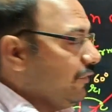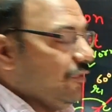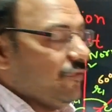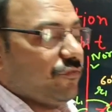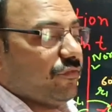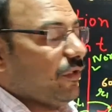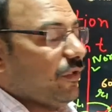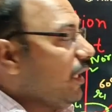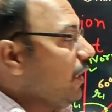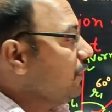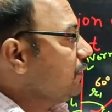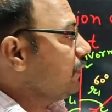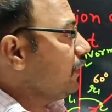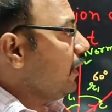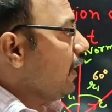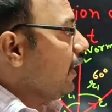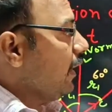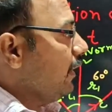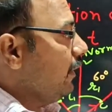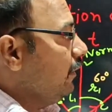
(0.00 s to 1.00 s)
this glass
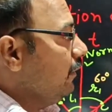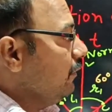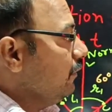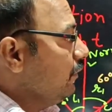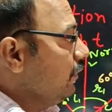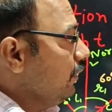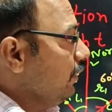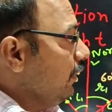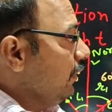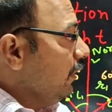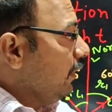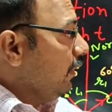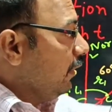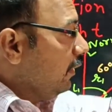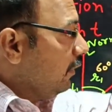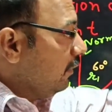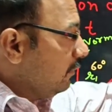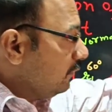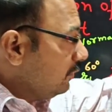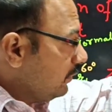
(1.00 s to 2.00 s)
slide
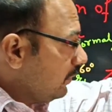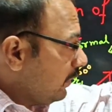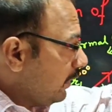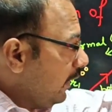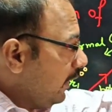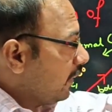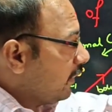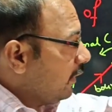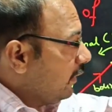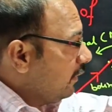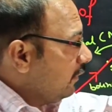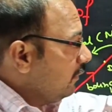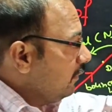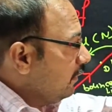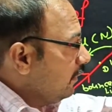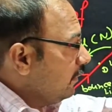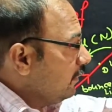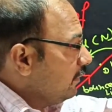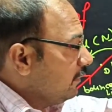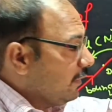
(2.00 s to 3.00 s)

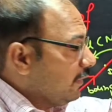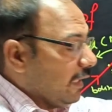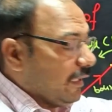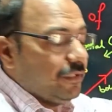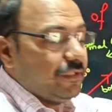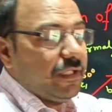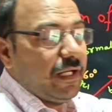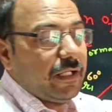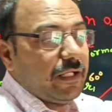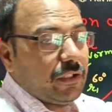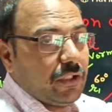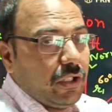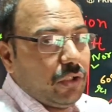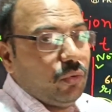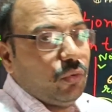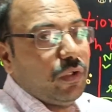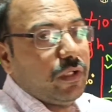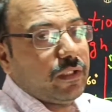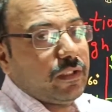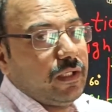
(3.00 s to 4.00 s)
taken, that is
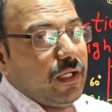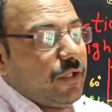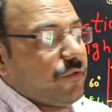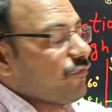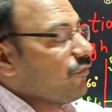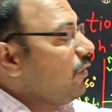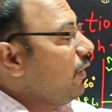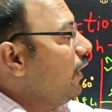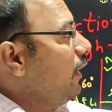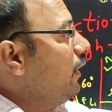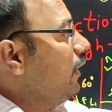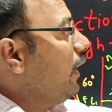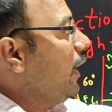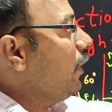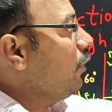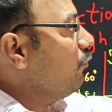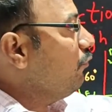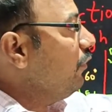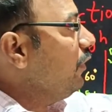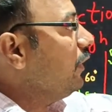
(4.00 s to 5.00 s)
rectangular glass slide,
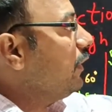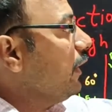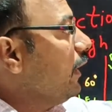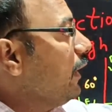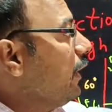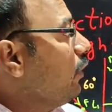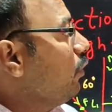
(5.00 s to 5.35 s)
and we take a